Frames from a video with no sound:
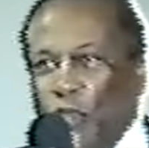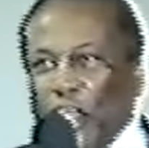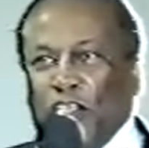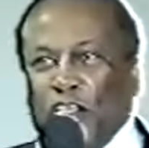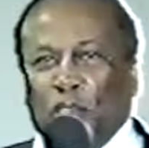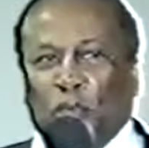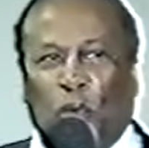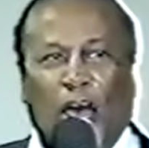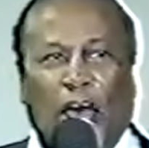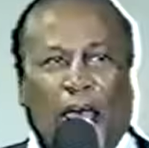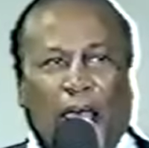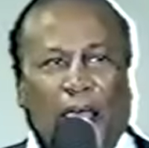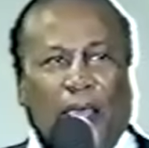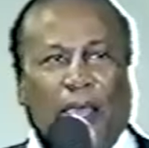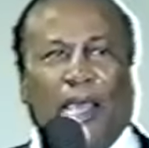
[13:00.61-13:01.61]
this is
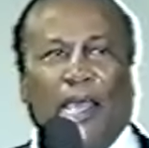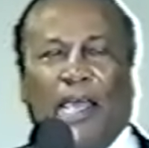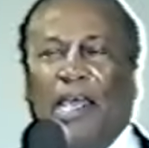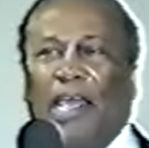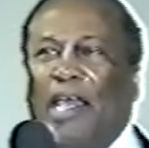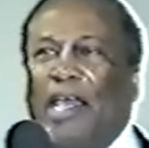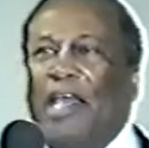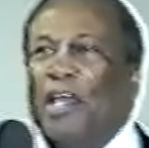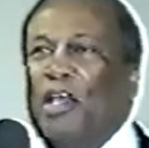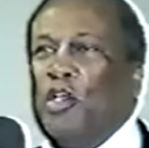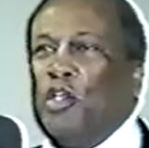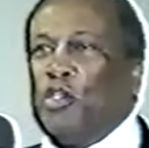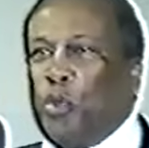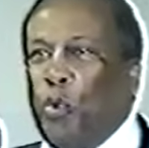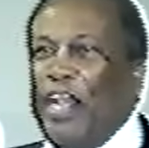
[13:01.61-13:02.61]
why
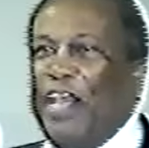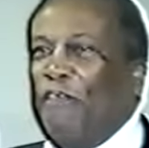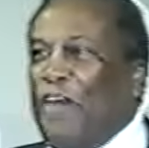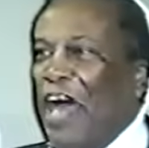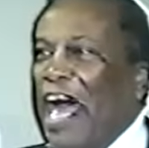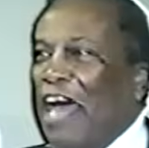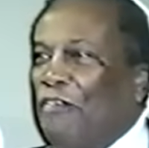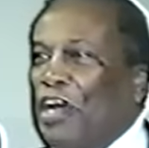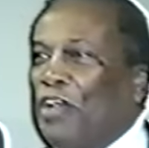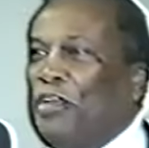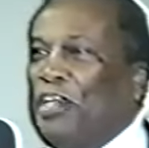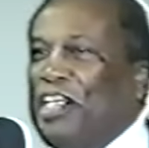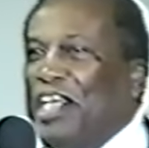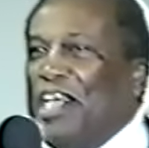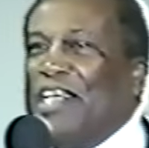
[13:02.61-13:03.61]

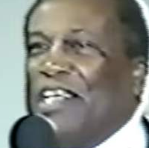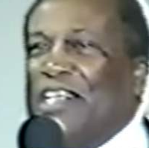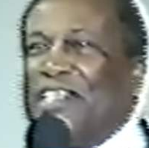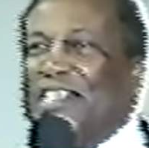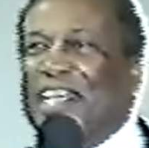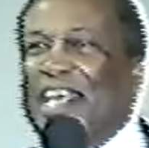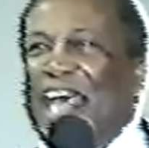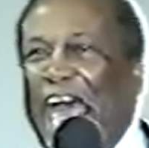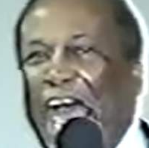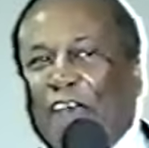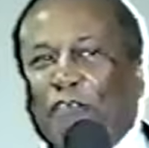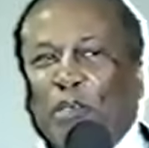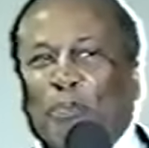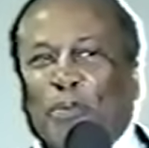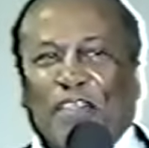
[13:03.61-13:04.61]
2,500 years
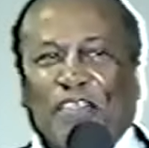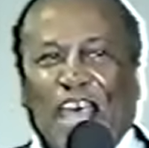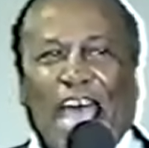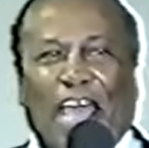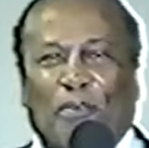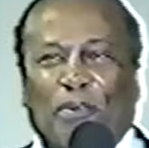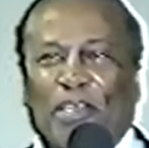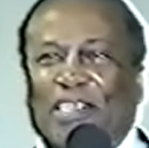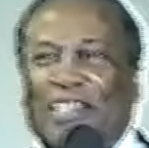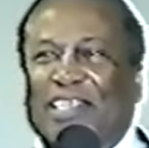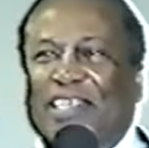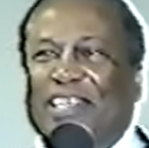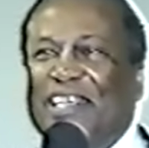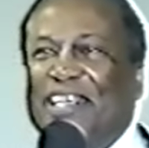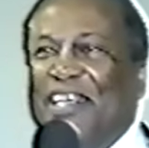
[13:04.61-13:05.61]
after Pythagoras,
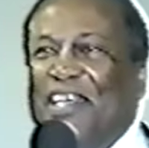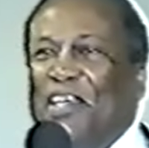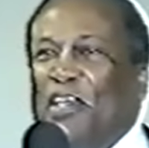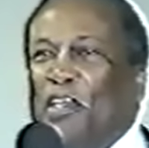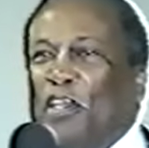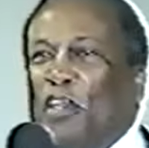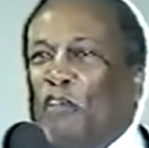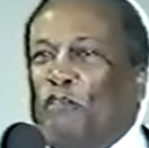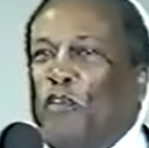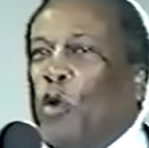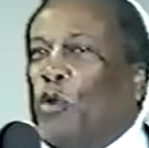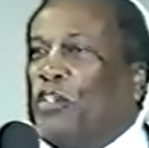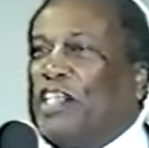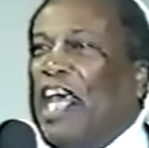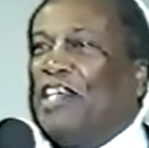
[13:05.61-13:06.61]
the
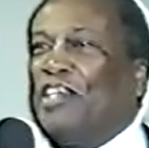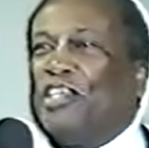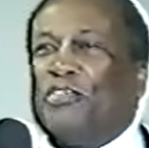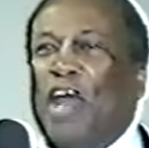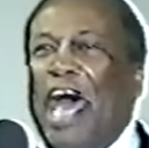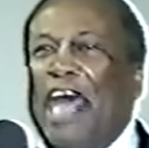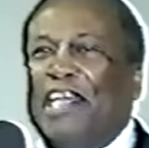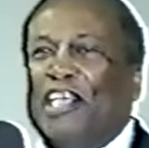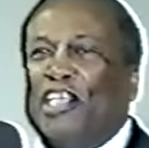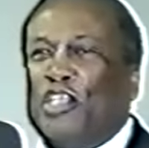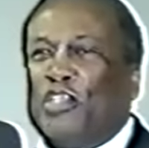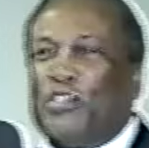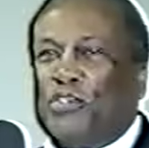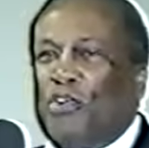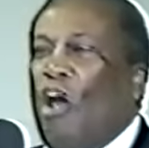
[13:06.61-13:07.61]
folks that tried to
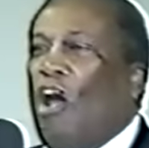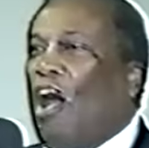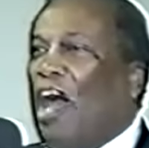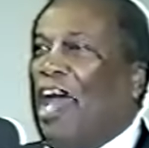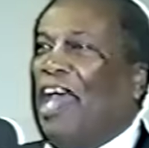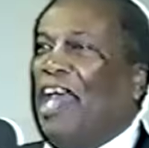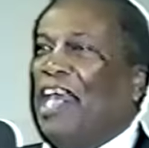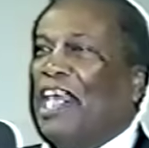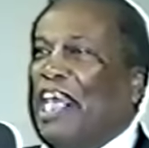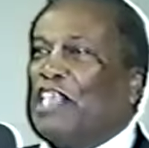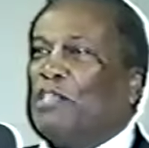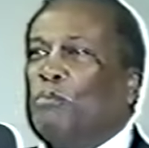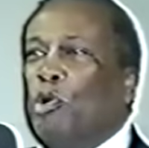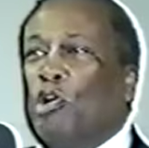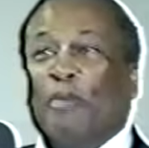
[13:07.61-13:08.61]
destroy
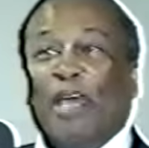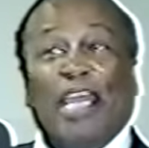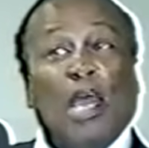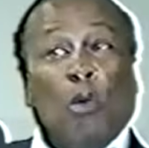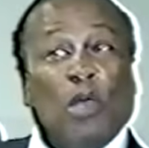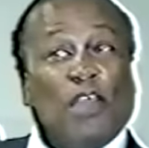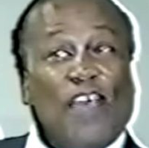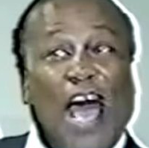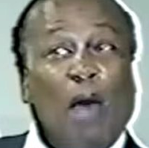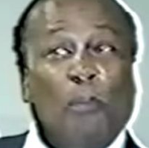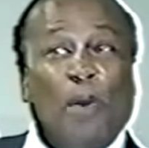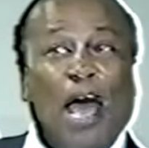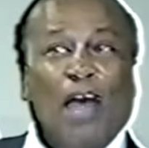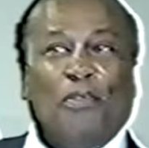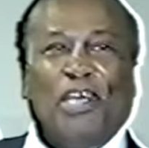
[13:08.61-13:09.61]
his movement without
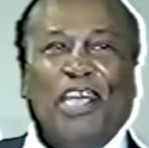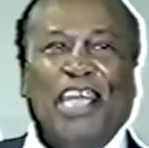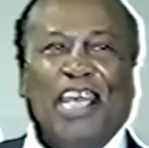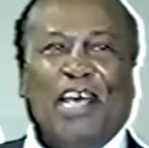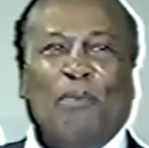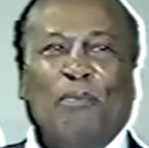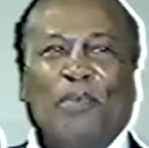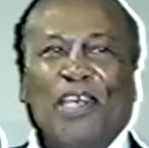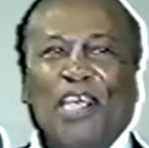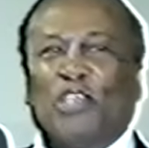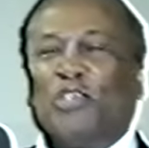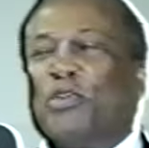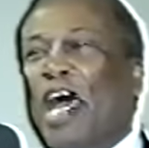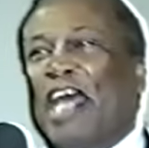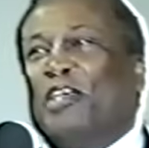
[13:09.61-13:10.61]
bothering him
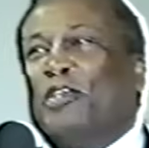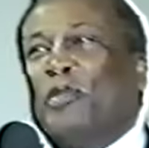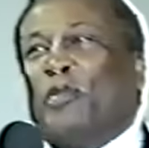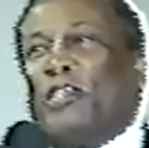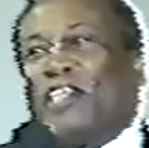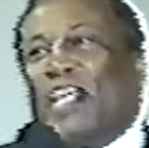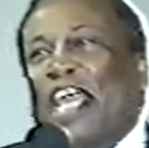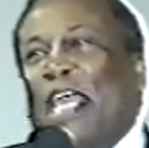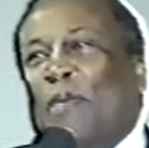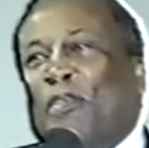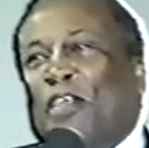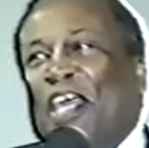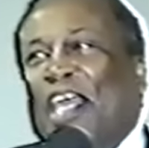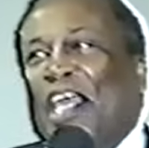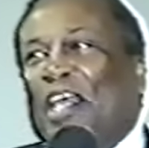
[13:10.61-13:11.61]
is trying to do the same
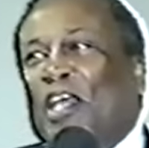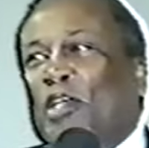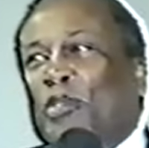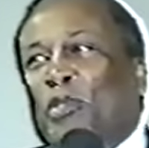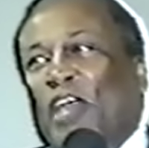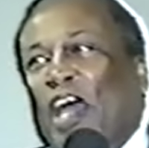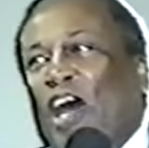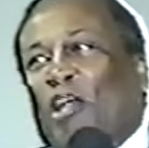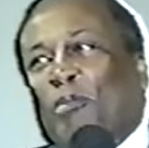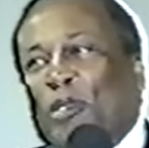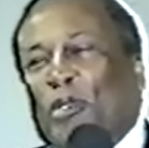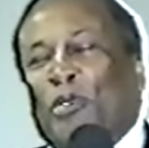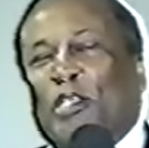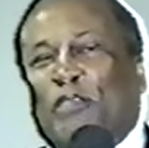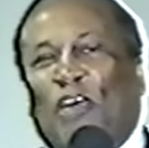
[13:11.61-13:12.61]
thing to the
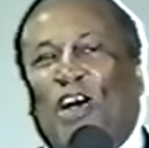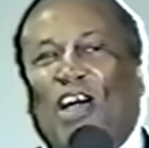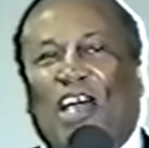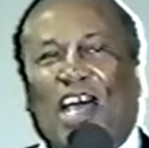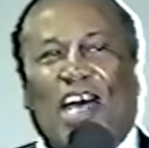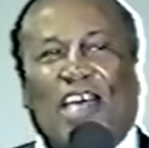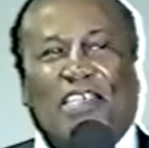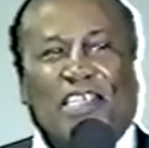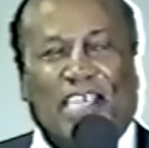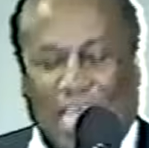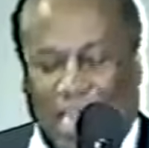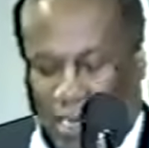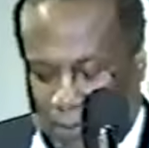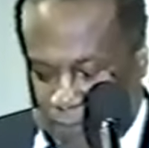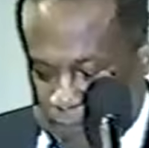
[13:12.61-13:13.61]
Honorable Louis Farrakhan
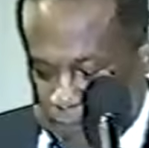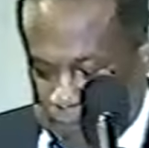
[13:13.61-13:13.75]
today.